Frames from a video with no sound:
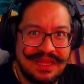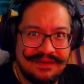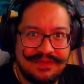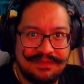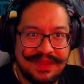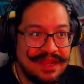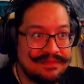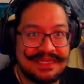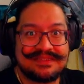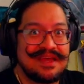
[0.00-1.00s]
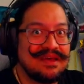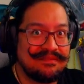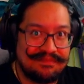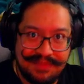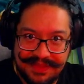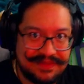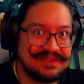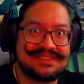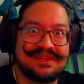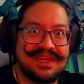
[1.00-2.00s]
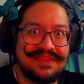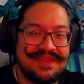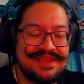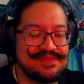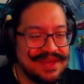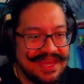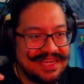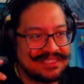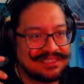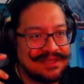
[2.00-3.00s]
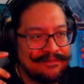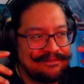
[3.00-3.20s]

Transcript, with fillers: of their player base but they're still continuing it's